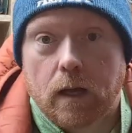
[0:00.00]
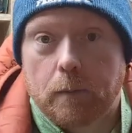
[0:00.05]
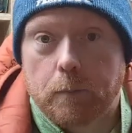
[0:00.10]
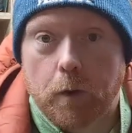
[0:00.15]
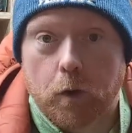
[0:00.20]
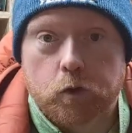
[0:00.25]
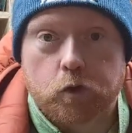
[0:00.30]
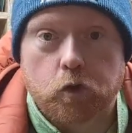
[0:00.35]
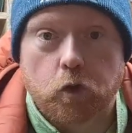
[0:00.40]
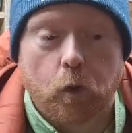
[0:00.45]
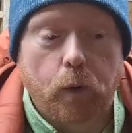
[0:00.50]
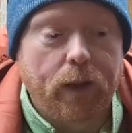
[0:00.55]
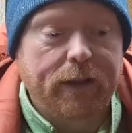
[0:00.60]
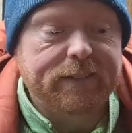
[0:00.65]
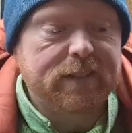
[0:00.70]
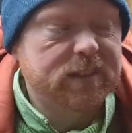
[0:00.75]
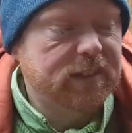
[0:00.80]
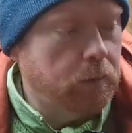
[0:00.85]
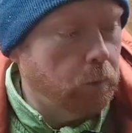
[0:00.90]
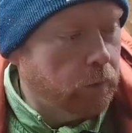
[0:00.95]
I'm not sure. I'll
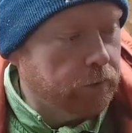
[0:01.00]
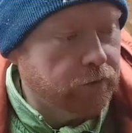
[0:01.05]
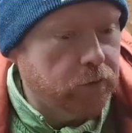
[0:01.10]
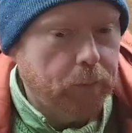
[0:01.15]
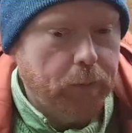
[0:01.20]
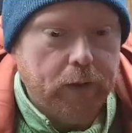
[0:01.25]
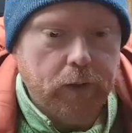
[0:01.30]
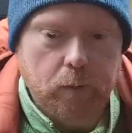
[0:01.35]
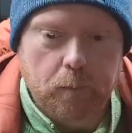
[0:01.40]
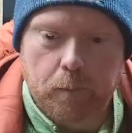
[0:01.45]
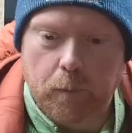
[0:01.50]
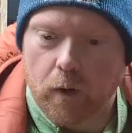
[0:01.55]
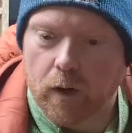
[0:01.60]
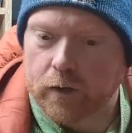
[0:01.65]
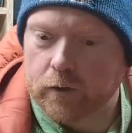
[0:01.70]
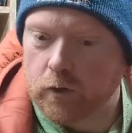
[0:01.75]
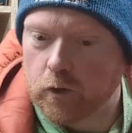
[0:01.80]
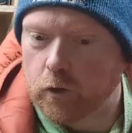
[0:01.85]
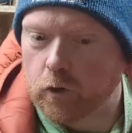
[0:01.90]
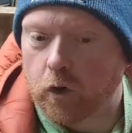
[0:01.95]
have to see what's about. But
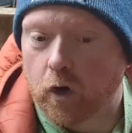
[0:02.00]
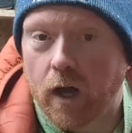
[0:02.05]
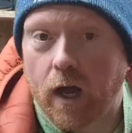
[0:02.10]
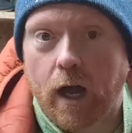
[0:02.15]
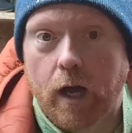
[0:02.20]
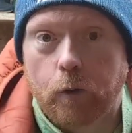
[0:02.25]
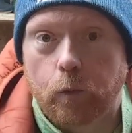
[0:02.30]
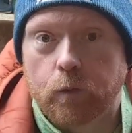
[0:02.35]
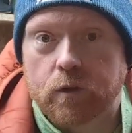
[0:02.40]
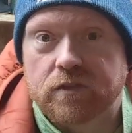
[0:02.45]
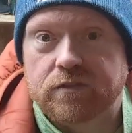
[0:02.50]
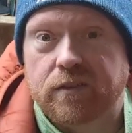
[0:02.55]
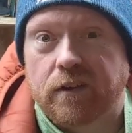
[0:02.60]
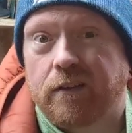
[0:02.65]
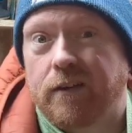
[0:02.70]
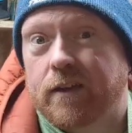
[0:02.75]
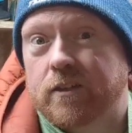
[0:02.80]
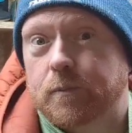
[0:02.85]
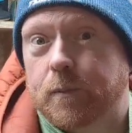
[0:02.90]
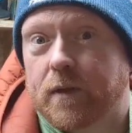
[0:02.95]
I do know hardwood is
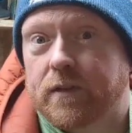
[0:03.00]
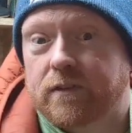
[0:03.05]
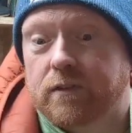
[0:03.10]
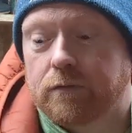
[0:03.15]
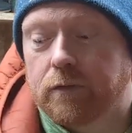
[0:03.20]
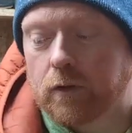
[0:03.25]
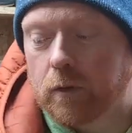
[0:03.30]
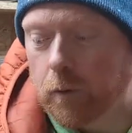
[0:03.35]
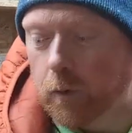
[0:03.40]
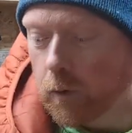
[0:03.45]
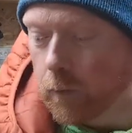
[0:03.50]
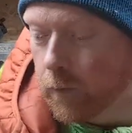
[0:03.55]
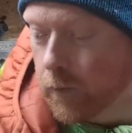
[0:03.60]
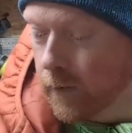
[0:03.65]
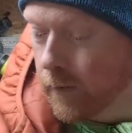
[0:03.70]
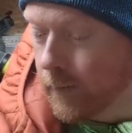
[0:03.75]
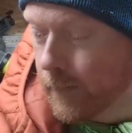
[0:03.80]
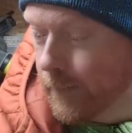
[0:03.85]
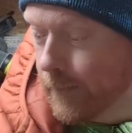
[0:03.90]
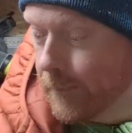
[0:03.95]
very expensive at the moment.
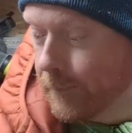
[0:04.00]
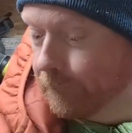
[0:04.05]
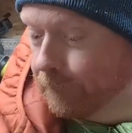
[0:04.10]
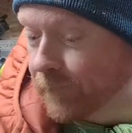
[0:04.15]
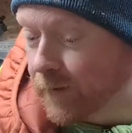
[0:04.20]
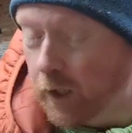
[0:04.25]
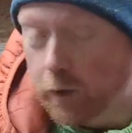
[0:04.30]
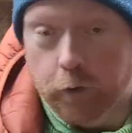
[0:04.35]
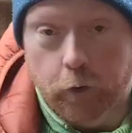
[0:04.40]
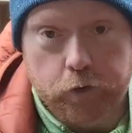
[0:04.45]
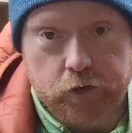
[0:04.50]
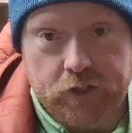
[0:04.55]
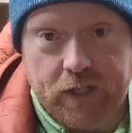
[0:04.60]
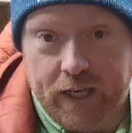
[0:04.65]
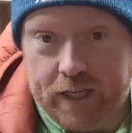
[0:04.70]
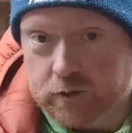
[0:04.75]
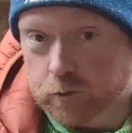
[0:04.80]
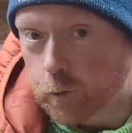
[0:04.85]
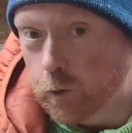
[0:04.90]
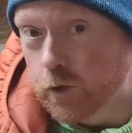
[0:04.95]
And those
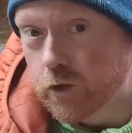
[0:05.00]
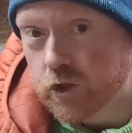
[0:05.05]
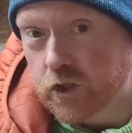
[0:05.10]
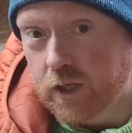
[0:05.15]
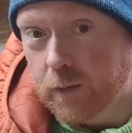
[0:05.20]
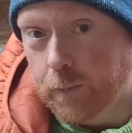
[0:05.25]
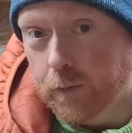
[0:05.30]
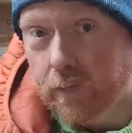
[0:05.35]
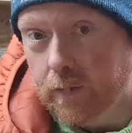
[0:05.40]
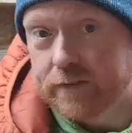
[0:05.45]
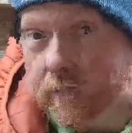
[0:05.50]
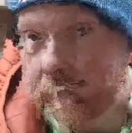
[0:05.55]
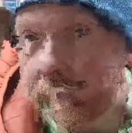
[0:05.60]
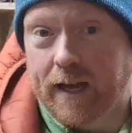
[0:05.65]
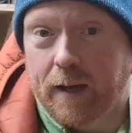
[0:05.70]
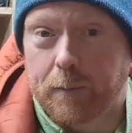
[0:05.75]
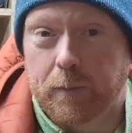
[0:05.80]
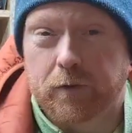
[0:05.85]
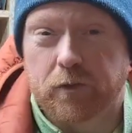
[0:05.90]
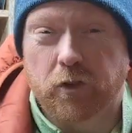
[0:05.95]
gates weren't cheap at the
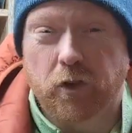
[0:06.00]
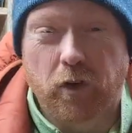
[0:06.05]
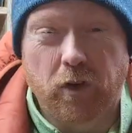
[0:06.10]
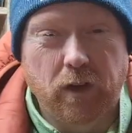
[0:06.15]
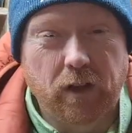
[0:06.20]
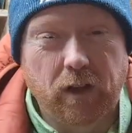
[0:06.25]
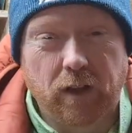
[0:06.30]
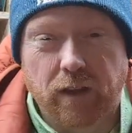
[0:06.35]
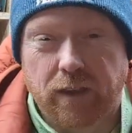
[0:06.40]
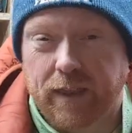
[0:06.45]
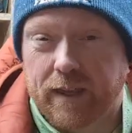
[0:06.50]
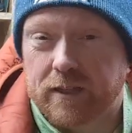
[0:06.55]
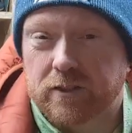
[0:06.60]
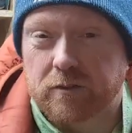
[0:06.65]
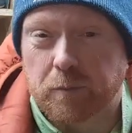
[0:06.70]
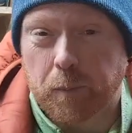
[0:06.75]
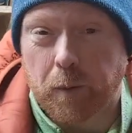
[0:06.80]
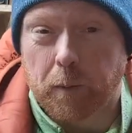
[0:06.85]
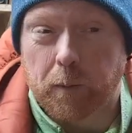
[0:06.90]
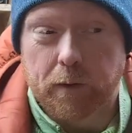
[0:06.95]
time. So things
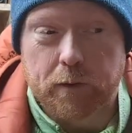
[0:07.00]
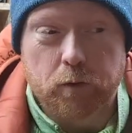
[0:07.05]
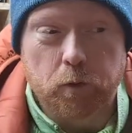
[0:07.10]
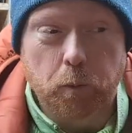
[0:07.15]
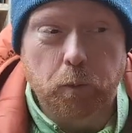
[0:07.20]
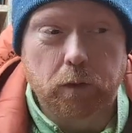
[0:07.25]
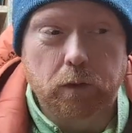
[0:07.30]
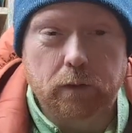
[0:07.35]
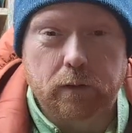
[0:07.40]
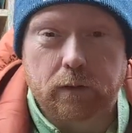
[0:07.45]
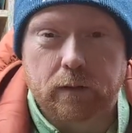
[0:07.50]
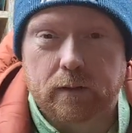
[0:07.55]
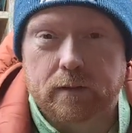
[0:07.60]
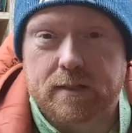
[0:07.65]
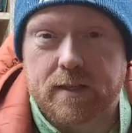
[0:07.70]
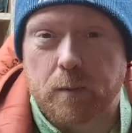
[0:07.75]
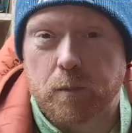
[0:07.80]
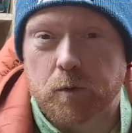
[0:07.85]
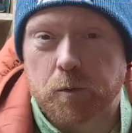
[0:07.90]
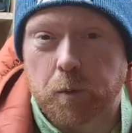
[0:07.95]
have probably doubled.
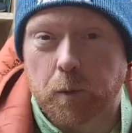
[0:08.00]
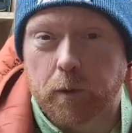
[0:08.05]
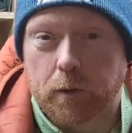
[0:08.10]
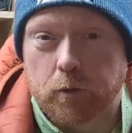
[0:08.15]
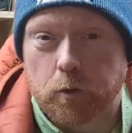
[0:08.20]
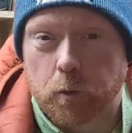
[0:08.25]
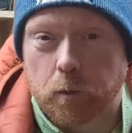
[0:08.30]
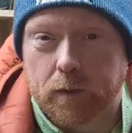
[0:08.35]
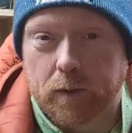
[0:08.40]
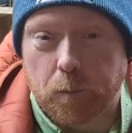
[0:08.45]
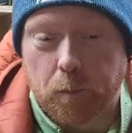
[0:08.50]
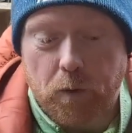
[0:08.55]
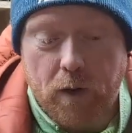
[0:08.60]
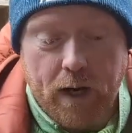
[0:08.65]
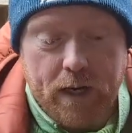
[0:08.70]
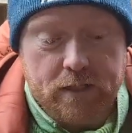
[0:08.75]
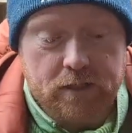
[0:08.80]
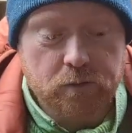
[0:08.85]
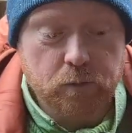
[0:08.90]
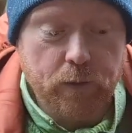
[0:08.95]
Timber's probably doubled in
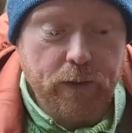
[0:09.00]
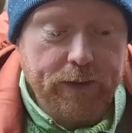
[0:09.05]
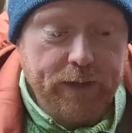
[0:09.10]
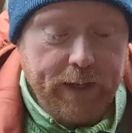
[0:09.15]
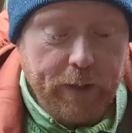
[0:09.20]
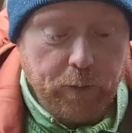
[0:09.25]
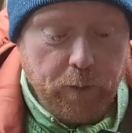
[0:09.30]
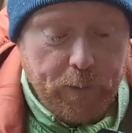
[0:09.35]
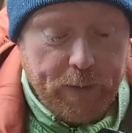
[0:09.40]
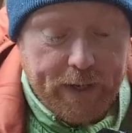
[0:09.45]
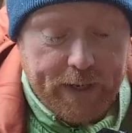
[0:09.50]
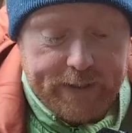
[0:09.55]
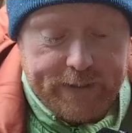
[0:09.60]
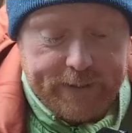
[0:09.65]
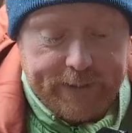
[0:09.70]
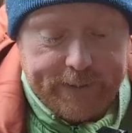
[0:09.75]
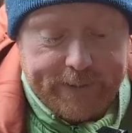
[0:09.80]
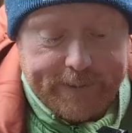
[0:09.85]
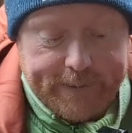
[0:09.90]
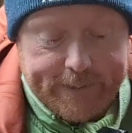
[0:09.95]
price when they were
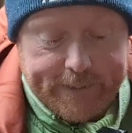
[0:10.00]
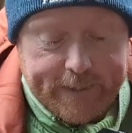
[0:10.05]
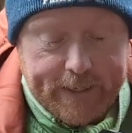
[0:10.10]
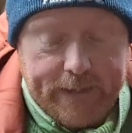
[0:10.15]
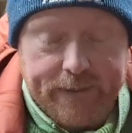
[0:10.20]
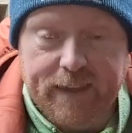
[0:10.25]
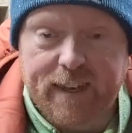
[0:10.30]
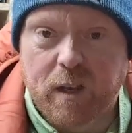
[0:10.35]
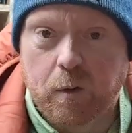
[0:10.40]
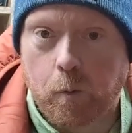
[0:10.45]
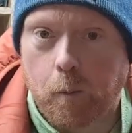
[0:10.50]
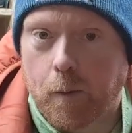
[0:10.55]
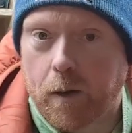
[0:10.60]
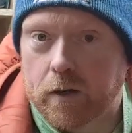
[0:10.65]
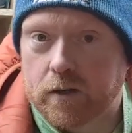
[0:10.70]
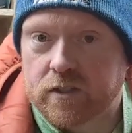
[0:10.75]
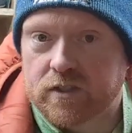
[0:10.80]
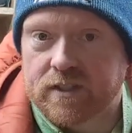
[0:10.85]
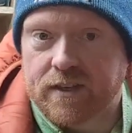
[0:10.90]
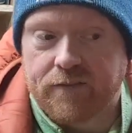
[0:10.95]
made. I think they were
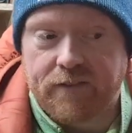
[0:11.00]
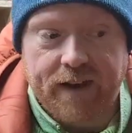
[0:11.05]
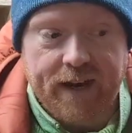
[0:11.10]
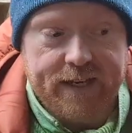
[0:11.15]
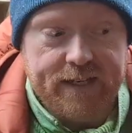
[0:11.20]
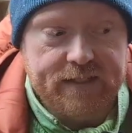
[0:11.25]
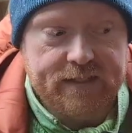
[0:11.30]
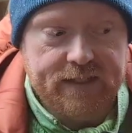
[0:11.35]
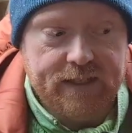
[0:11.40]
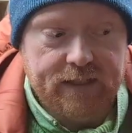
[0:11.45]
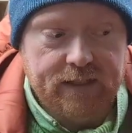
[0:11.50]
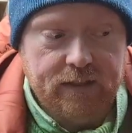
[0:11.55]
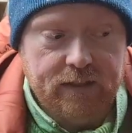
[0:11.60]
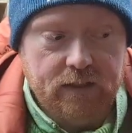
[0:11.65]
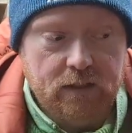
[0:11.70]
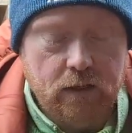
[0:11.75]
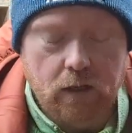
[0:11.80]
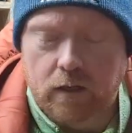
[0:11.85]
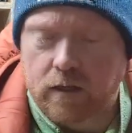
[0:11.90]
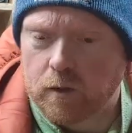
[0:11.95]
about £7.80.
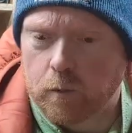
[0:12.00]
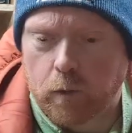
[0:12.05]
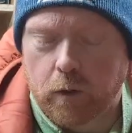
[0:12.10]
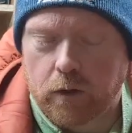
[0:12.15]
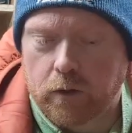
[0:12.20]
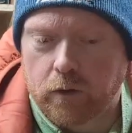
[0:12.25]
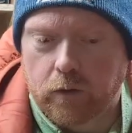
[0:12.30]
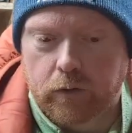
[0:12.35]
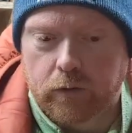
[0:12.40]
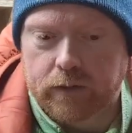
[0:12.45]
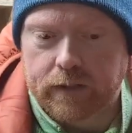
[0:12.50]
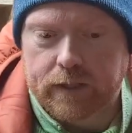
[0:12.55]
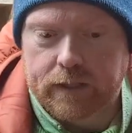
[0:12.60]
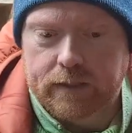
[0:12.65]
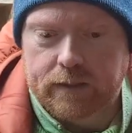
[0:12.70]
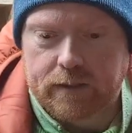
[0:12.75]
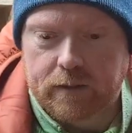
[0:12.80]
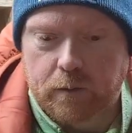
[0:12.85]
They weren't, Aldine.